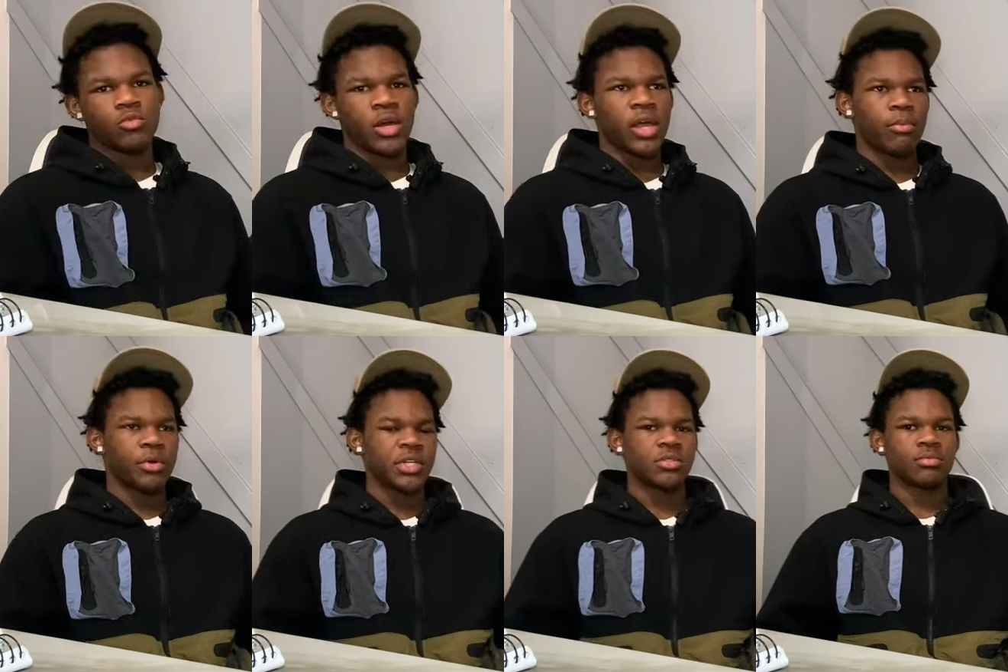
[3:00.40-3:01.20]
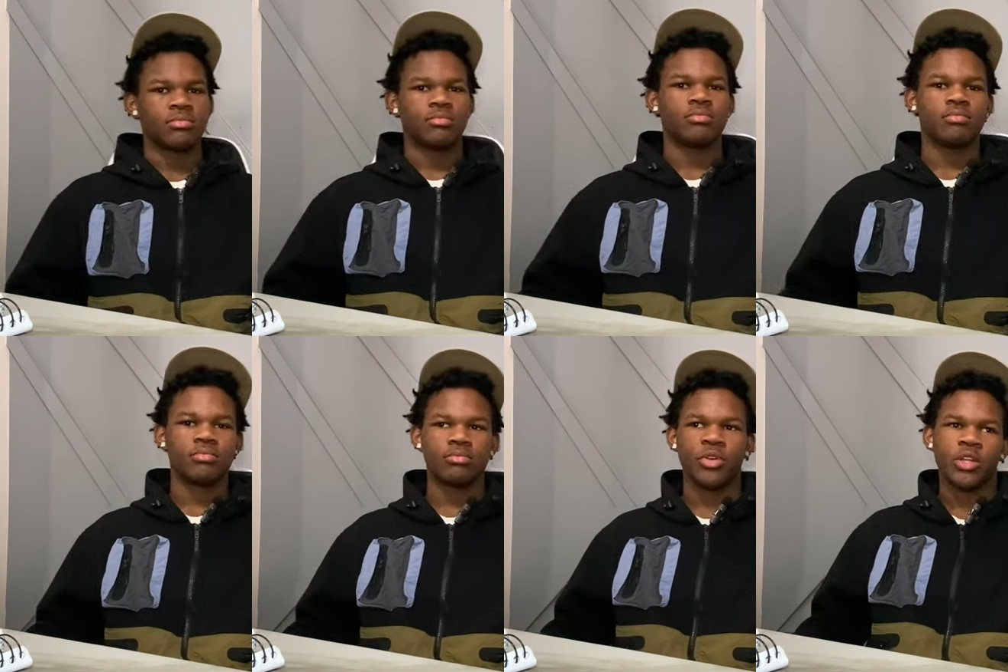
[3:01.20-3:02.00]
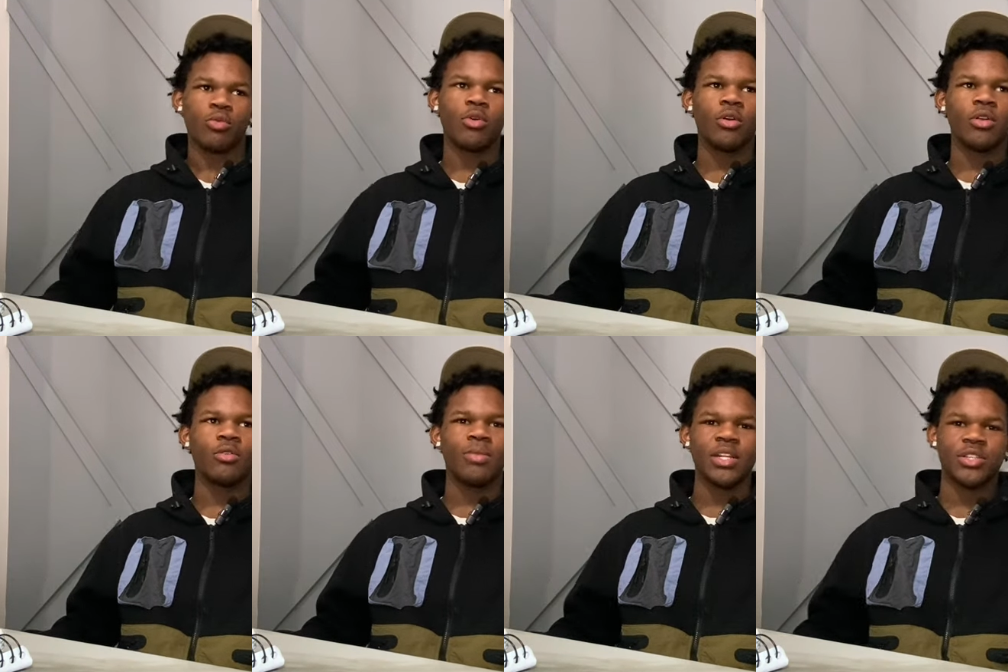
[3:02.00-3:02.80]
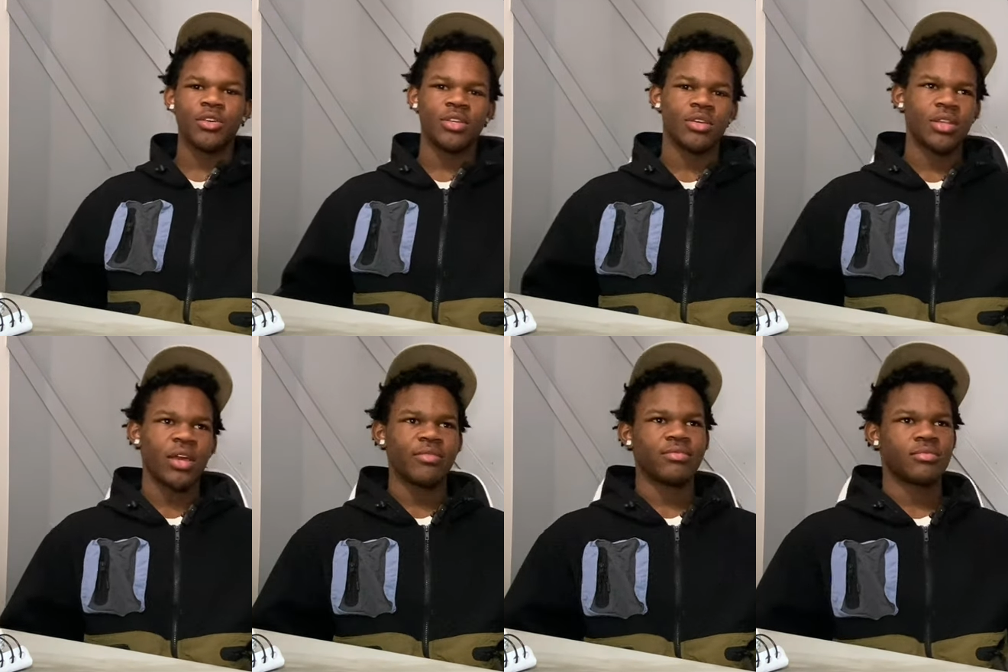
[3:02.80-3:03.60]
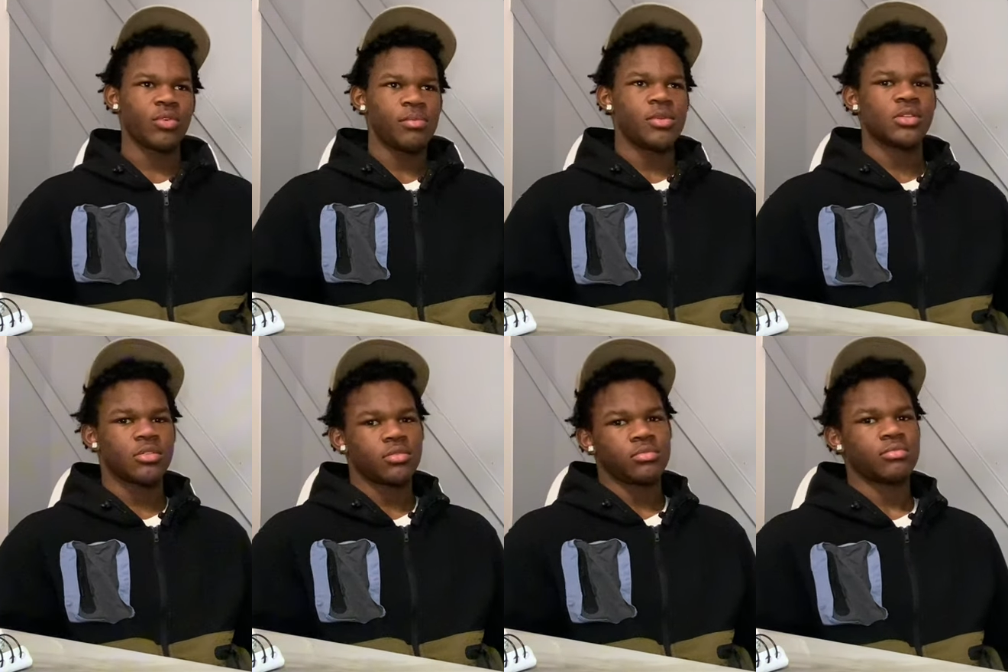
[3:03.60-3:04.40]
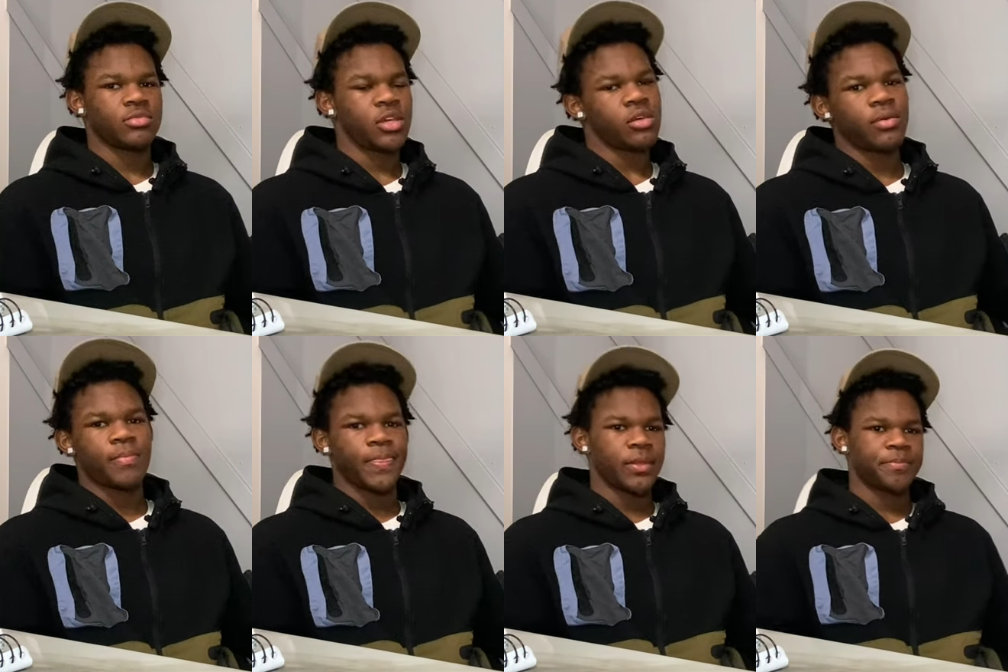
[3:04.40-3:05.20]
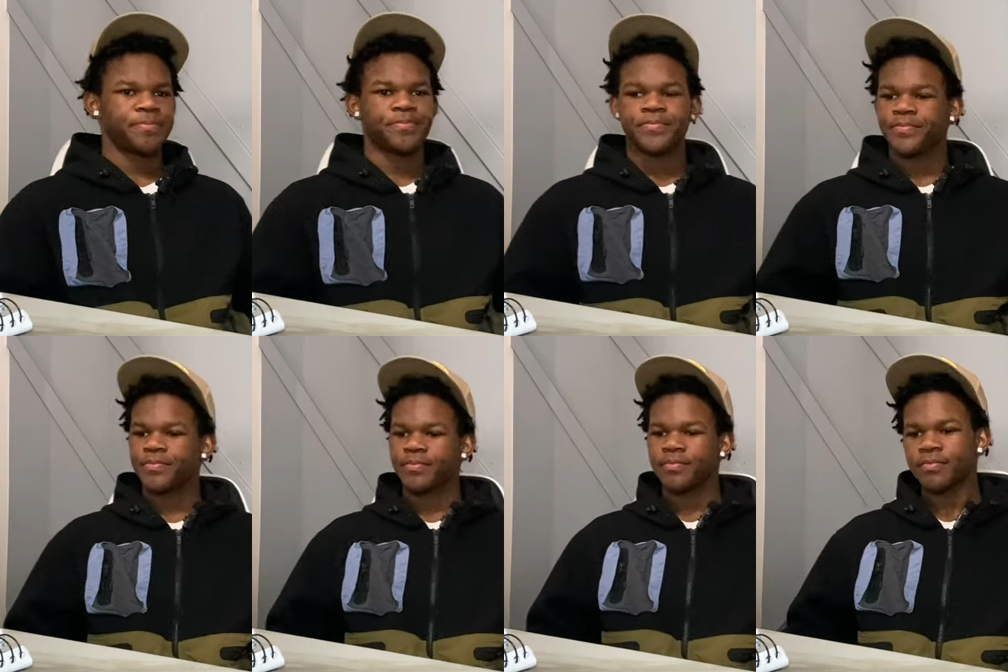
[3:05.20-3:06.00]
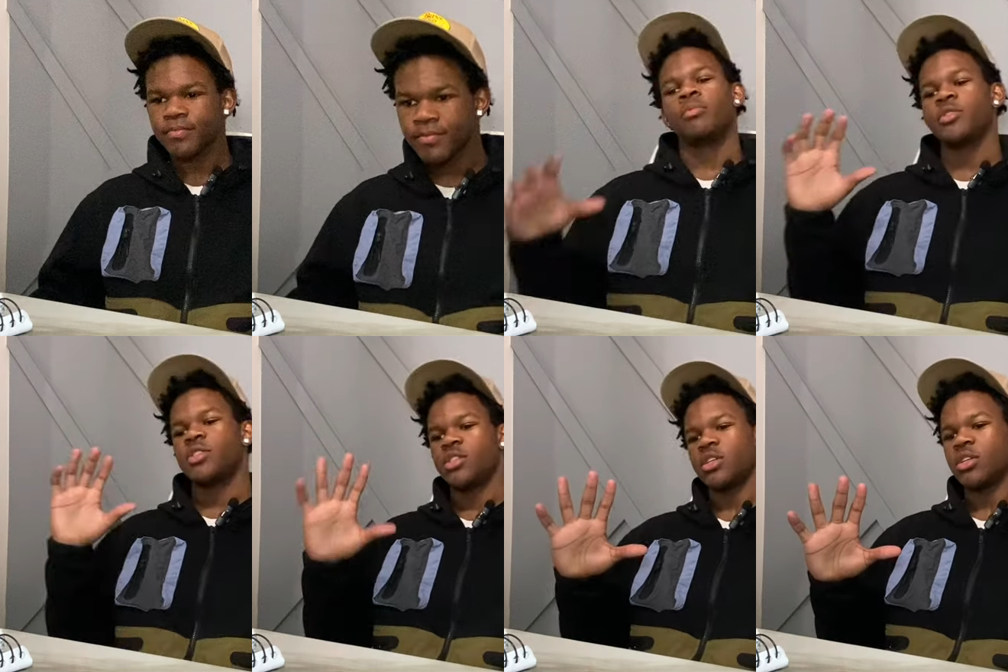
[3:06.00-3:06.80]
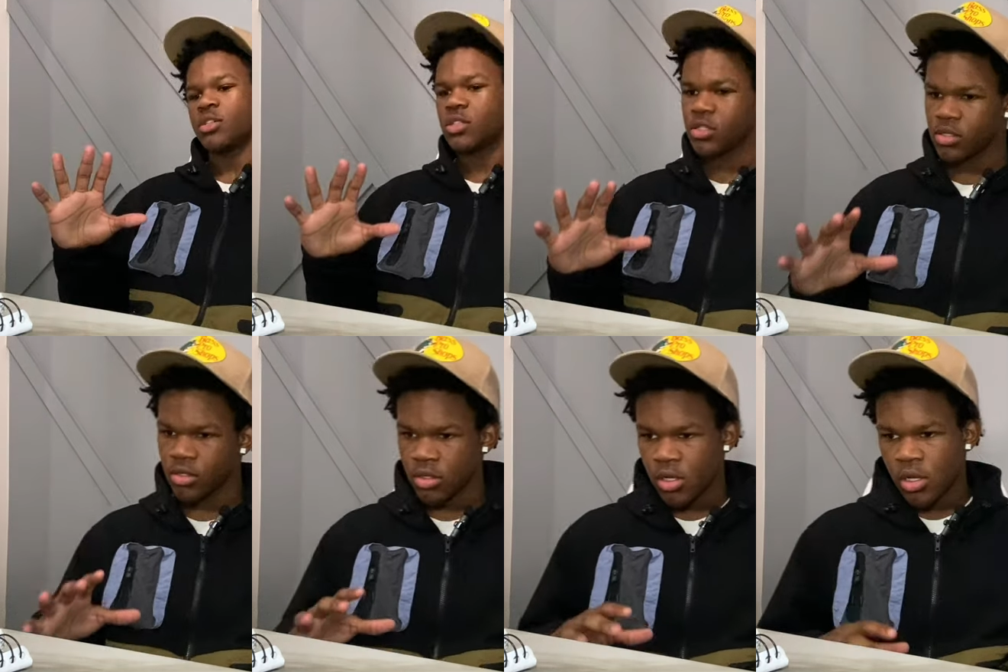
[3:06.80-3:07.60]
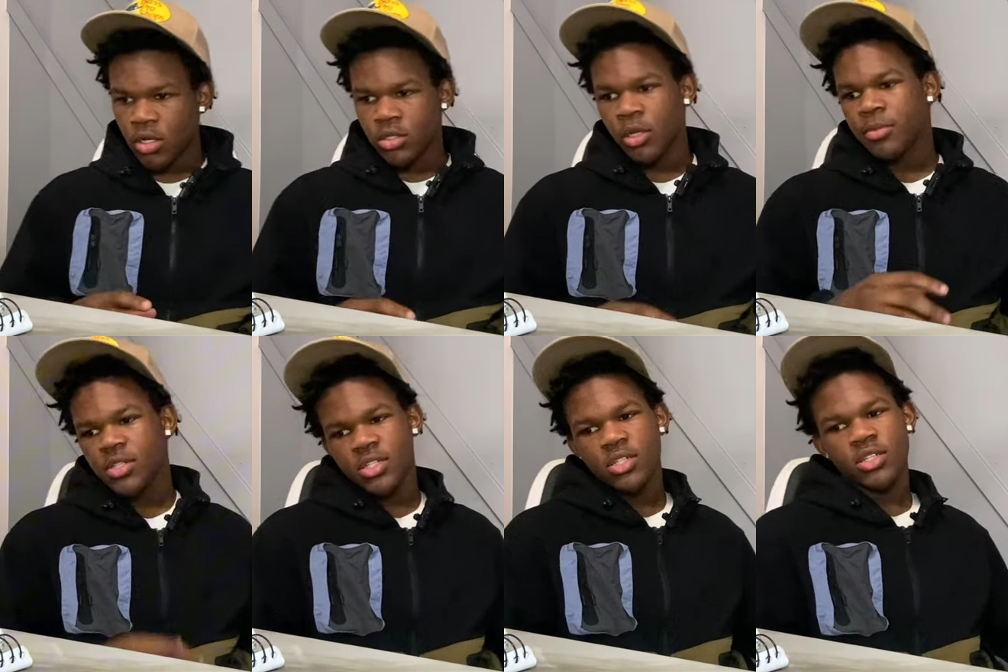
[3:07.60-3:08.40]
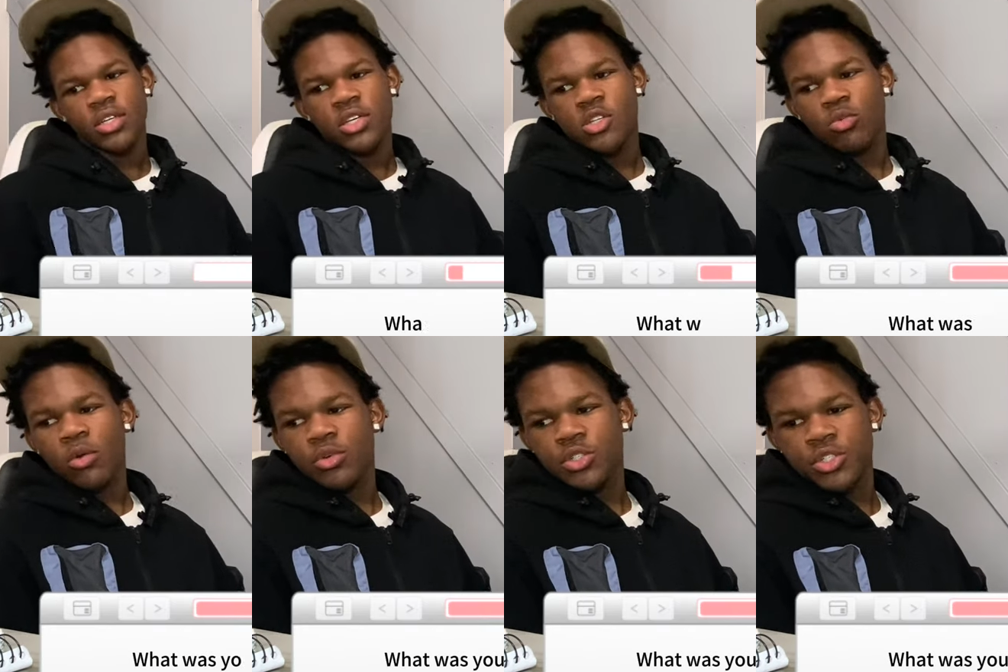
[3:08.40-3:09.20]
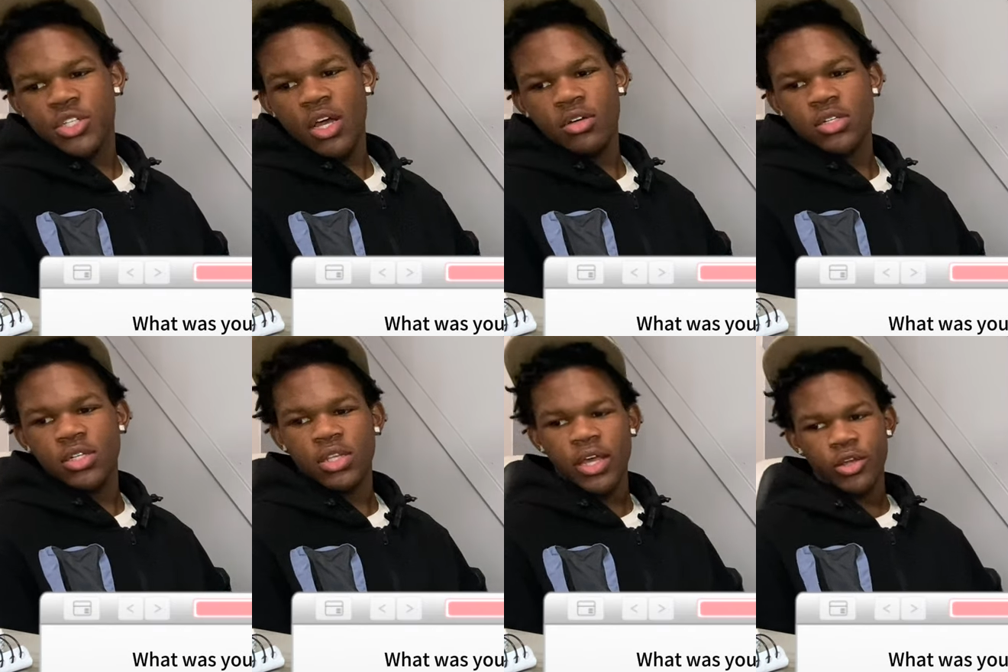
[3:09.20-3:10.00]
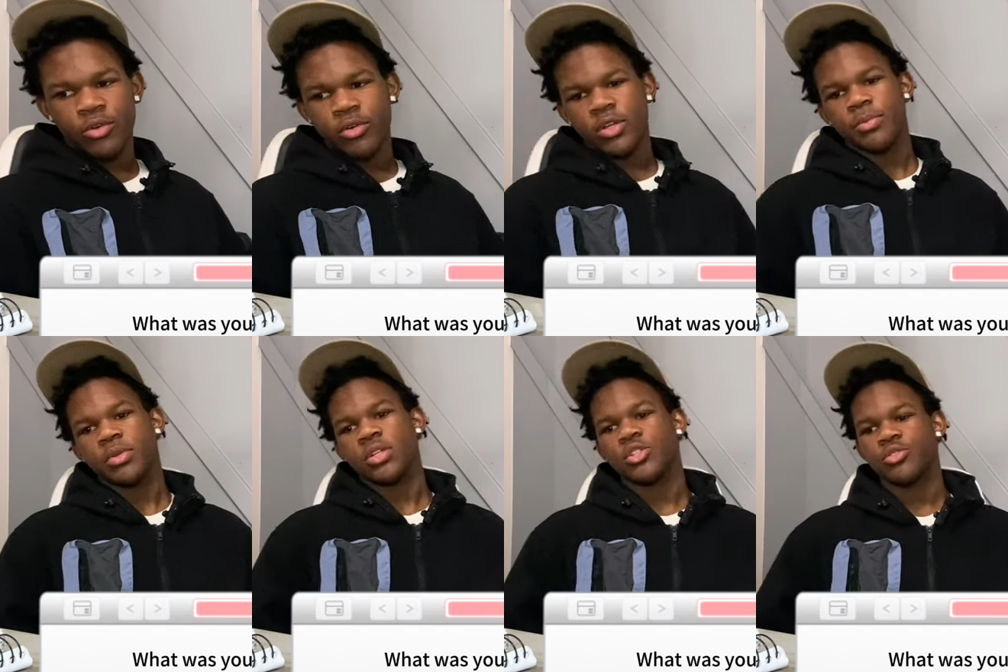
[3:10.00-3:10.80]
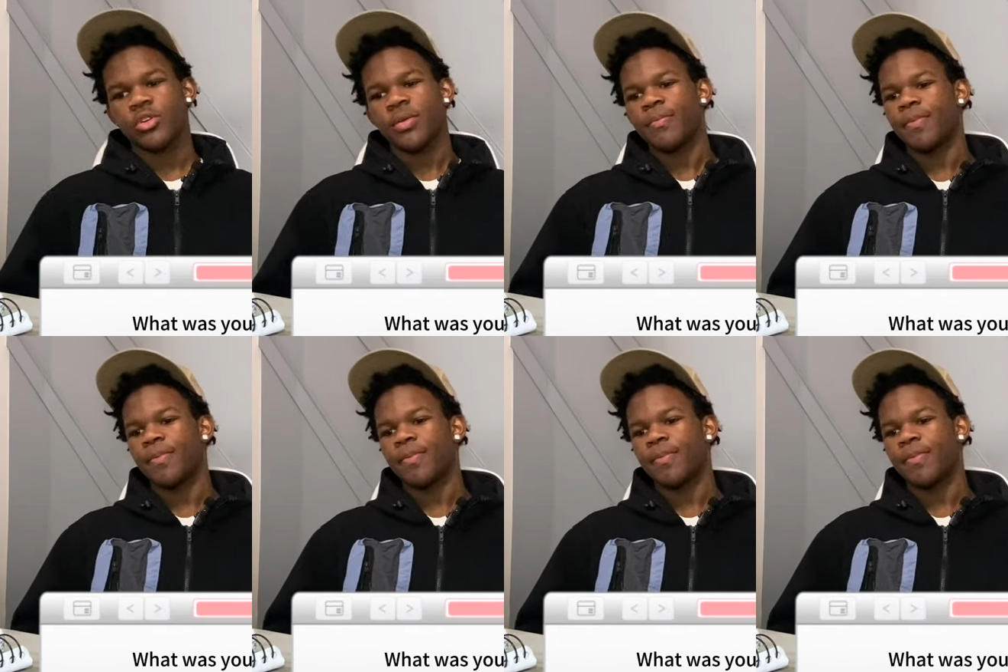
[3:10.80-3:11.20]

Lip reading: why not bring the world on my journey in life with me. So, yeah. Number six is, what was your childhood like growing up in Detroit?